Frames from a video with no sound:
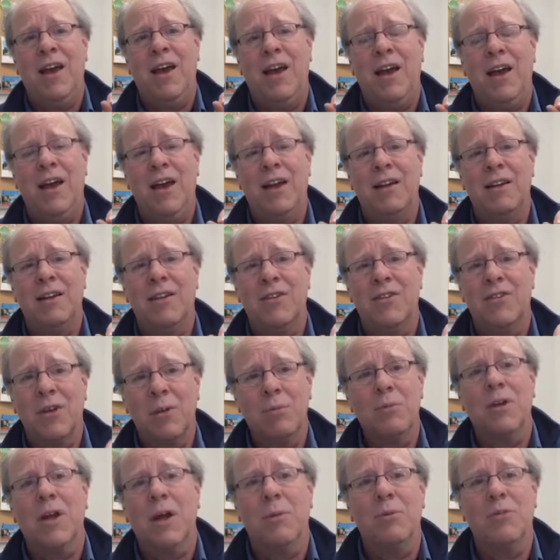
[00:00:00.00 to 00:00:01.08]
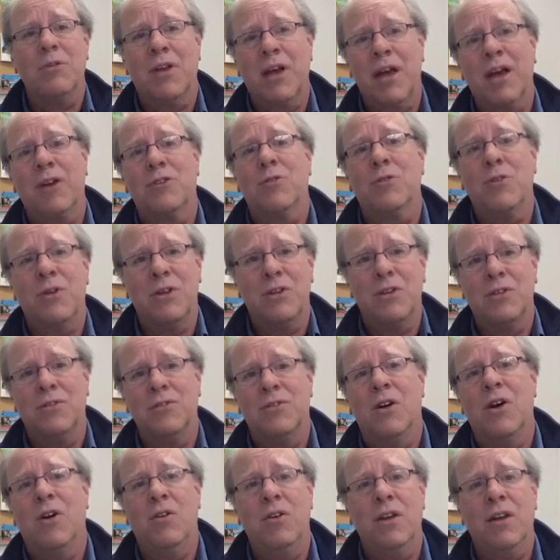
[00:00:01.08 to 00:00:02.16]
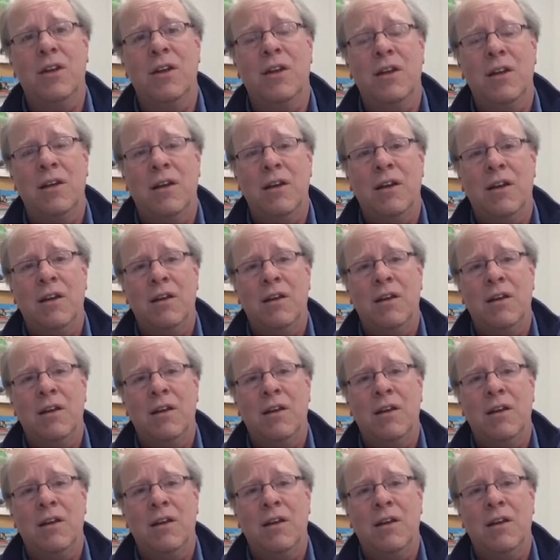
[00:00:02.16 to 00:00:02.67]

And sometimes they actually devoted